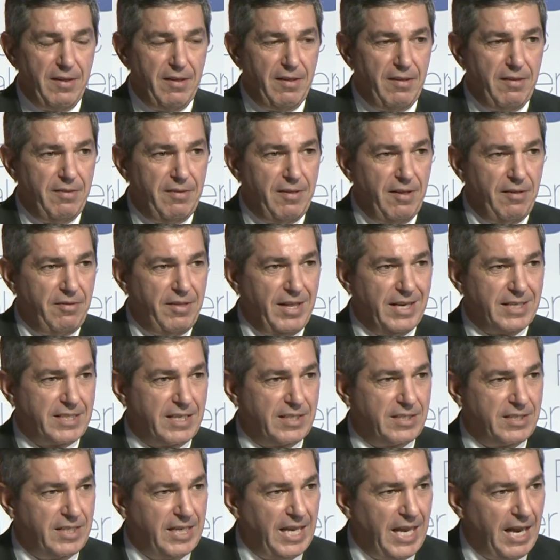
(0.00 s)
This
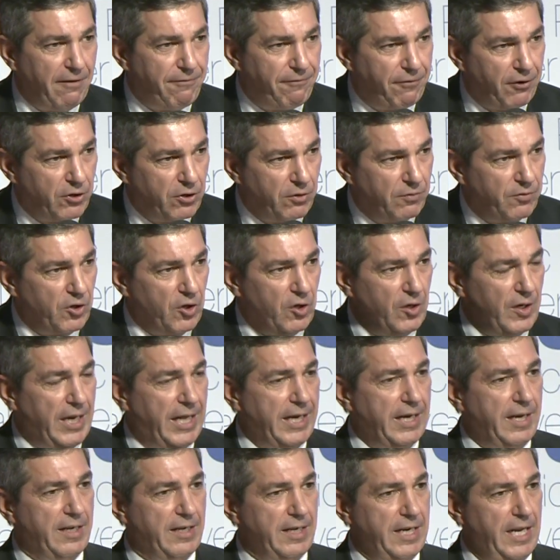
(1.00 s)
is the effort of the
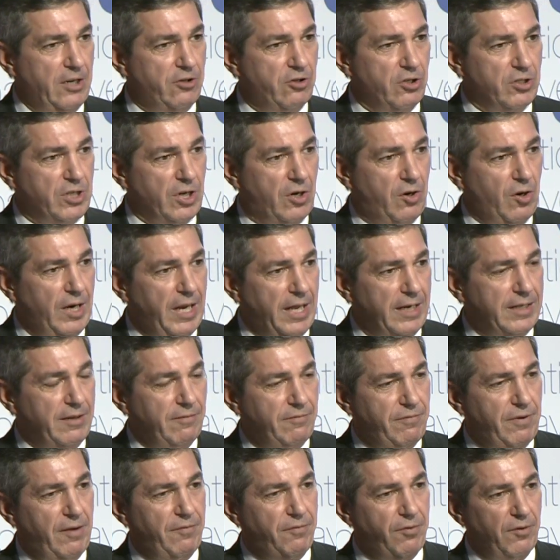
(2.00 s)
United Nations, a
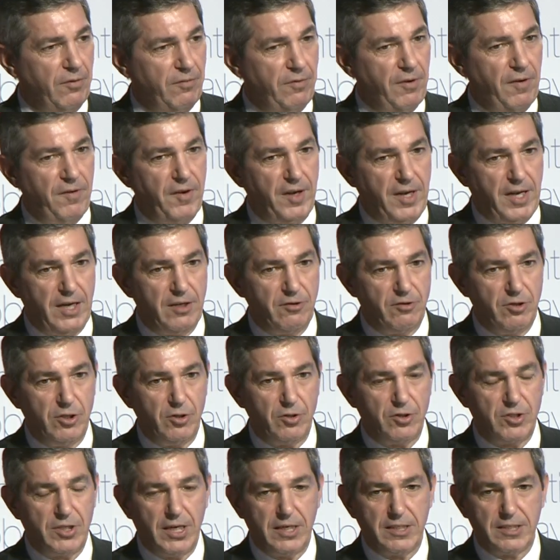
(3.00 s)
collective effort of every country
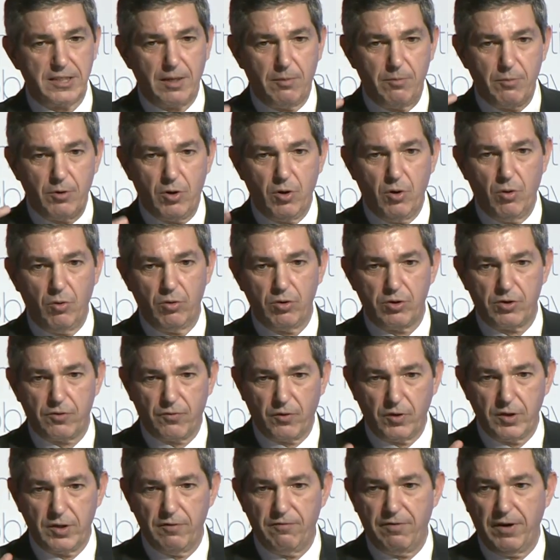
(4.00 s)
to set some goals
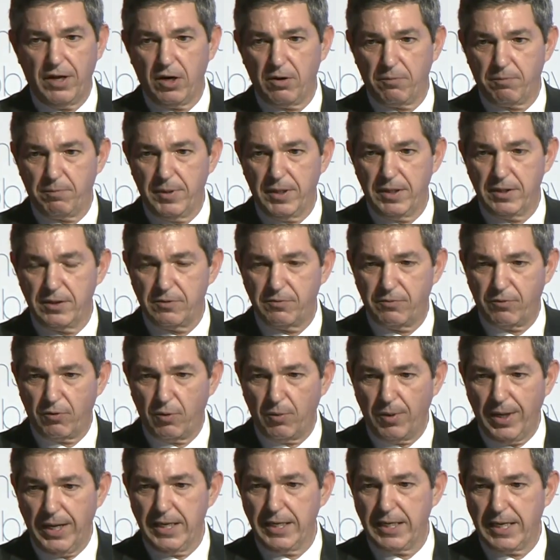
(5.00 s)
for development, for
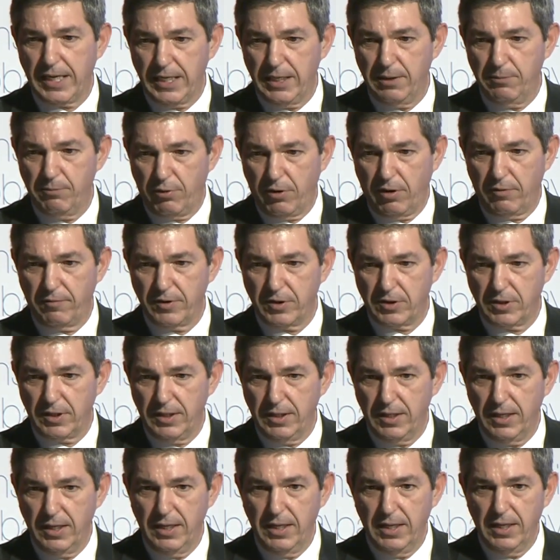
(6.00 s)
eradicating
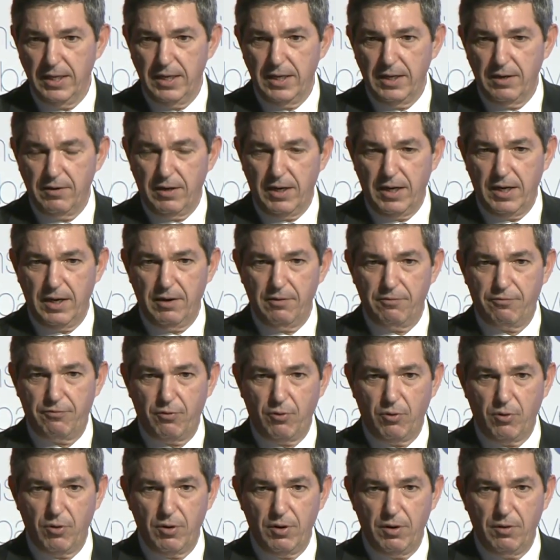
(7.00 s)
poverty, uh,
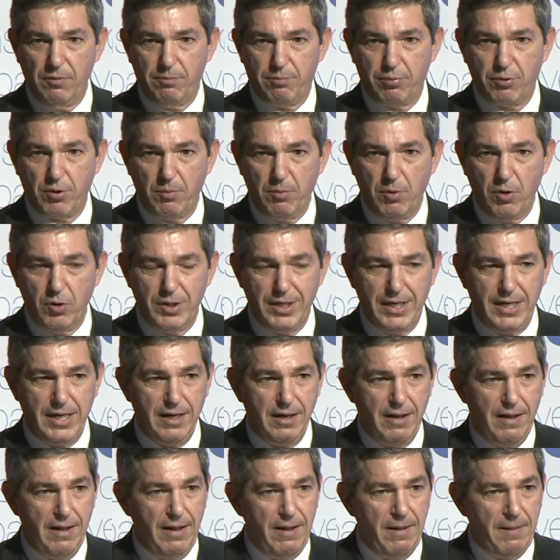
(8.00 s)
for uh,
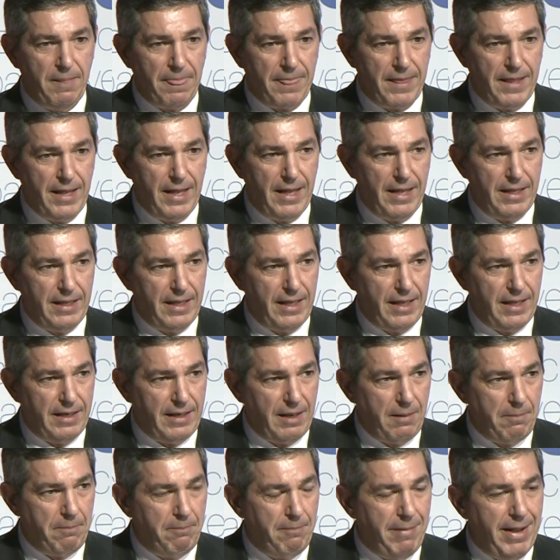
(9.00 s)
promoting
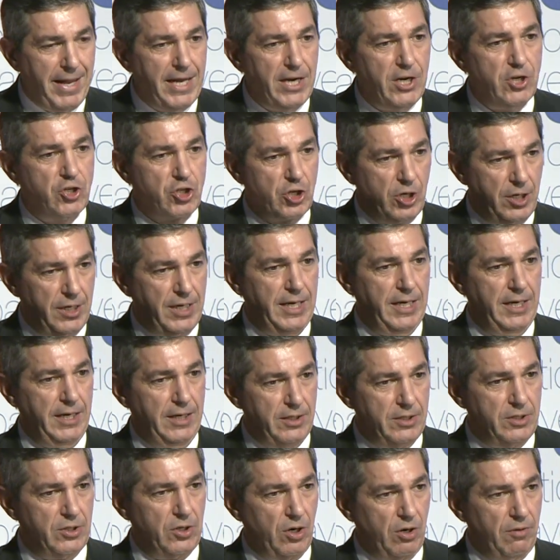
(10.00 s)
a major
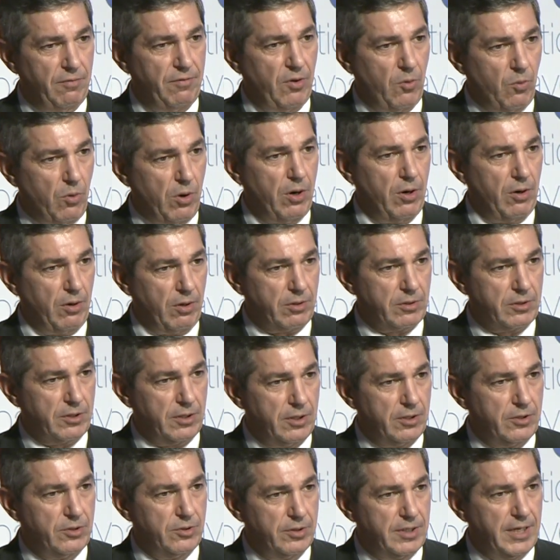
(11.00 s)
need of the world
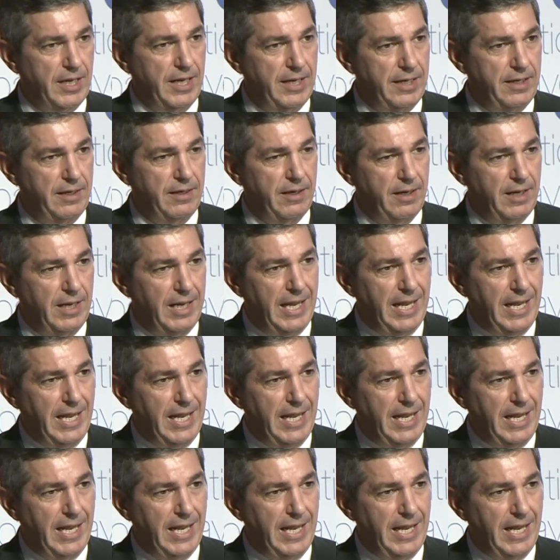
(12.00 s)
today.